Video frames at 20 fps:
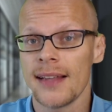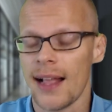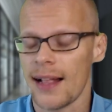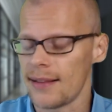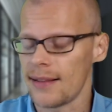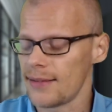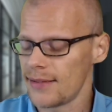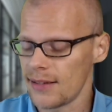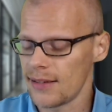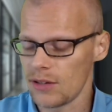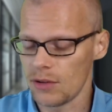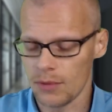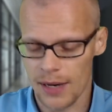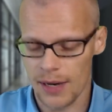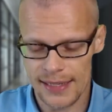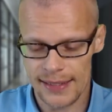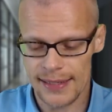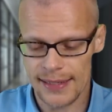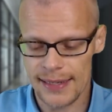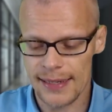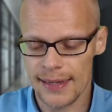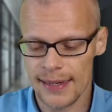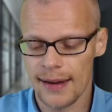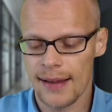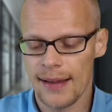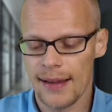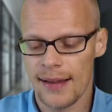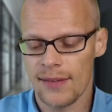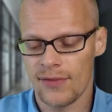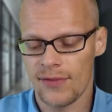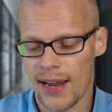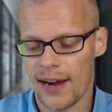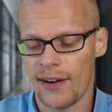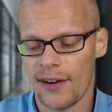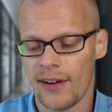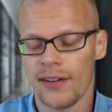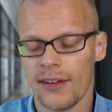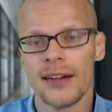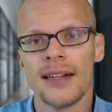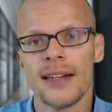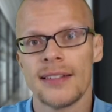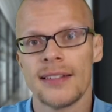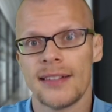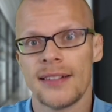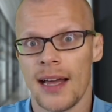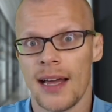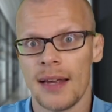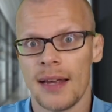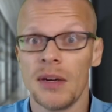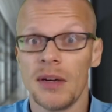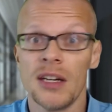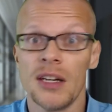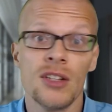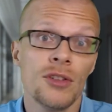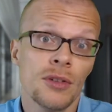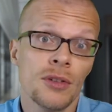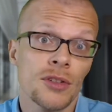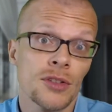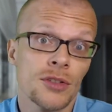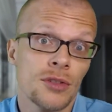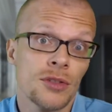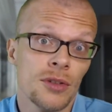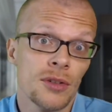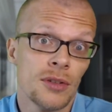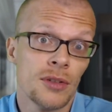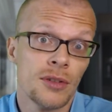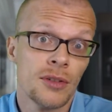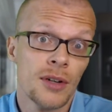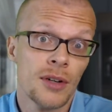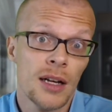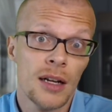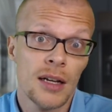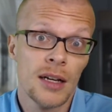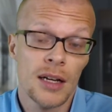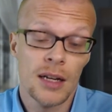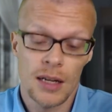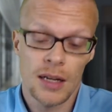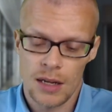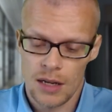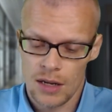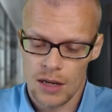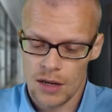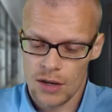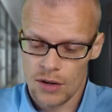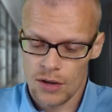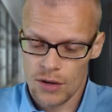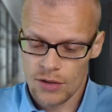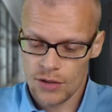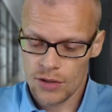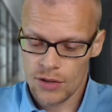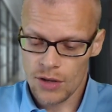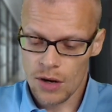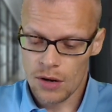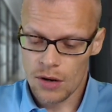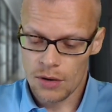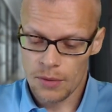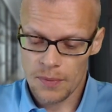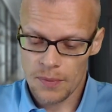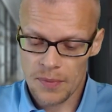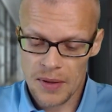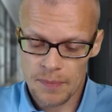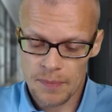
else you're wasting their time and yours too. So